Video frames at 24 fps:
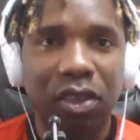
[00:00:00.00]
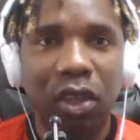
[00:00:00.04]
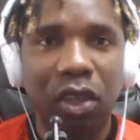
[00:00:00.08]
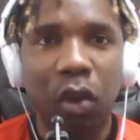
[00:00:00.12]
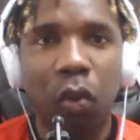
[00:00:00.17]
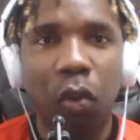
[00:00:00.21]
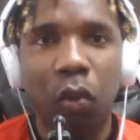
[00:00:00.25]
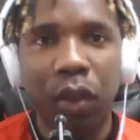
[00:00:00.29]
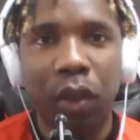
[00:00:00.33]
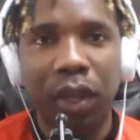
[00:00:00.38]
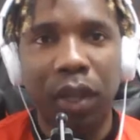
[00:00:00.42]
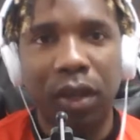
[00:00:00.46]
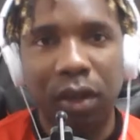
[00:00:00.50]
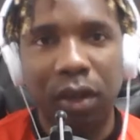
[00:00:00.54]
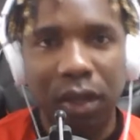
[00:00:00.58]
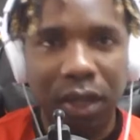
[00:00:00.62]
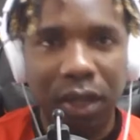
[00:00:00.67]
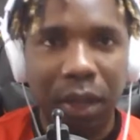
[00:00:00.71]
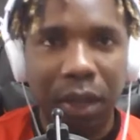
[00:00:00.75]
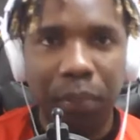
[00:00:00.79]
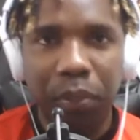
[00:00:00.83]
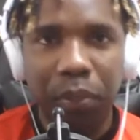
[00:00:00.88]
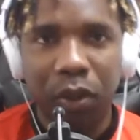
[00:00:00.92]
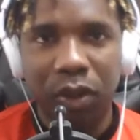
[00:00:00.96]
the winner,
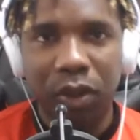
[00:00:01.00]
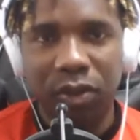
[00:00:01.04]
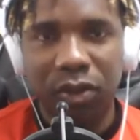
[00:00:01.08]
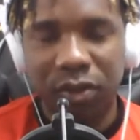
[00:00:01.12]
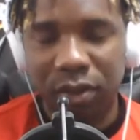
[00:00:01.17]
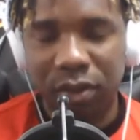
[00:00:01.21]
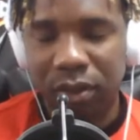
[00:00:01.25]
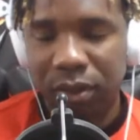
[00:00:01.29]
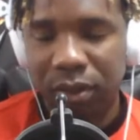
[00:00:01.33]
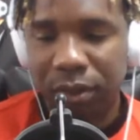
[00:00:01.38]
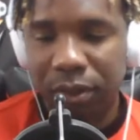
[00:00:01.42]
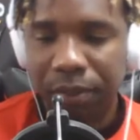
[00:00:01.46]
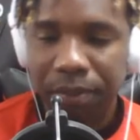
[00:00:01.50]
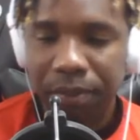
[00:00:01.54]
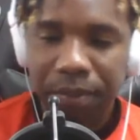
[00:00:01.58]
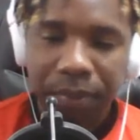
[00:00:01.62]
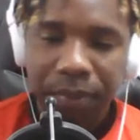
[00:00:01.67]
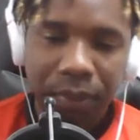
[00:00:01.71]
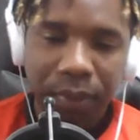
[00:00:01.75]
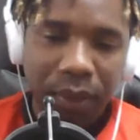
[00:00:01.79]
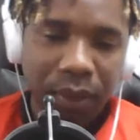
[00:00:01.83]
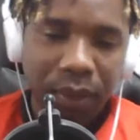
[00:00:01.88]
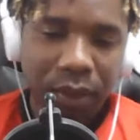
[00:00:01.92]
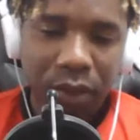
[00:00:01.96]
the person.
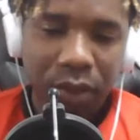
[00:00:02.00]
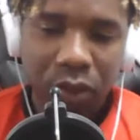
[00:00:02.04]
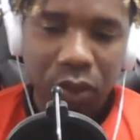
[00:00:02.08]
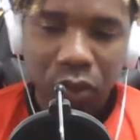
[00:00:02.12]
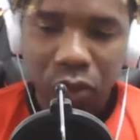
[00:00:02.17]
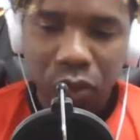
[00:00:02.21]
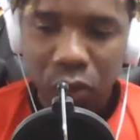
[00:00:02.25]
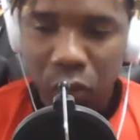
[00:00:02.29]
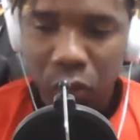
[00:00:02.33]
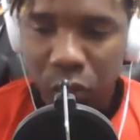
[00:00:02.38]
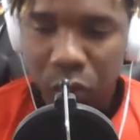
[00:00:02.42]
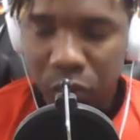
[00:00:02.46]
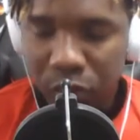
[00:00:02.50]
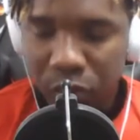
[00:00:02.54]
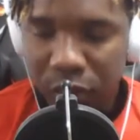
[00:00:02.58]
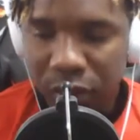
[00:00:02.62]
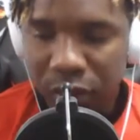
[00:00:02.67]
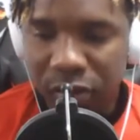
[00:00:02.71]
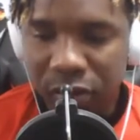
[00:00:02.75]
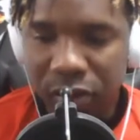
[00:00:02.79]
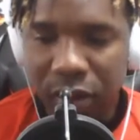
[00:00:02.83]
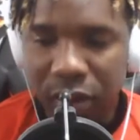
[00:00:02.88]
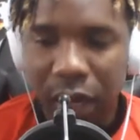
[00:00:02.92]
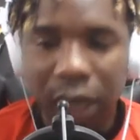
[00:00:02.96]
So
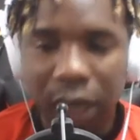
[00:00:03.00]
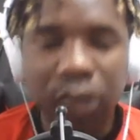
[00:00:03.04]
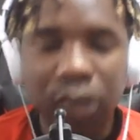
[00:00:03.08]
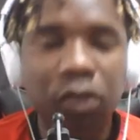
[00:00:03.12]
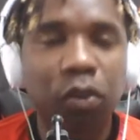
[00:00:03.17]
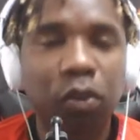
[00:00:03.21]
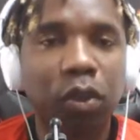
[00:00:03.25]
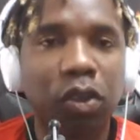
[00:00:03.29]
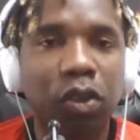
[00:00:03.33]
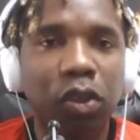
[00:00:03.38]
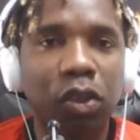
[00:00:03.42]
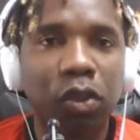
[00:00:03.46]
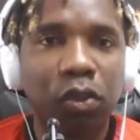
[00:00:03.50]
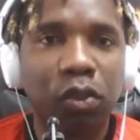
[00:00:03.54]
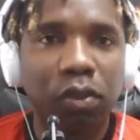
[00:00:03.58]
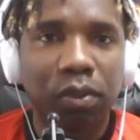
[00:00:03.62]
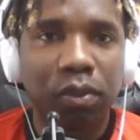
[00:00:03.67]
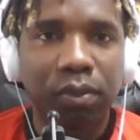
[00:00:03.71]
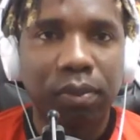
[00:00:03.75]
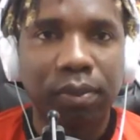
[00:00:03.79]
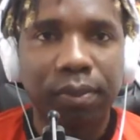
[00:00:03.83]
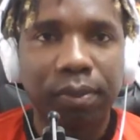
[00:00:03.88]
it starts with you.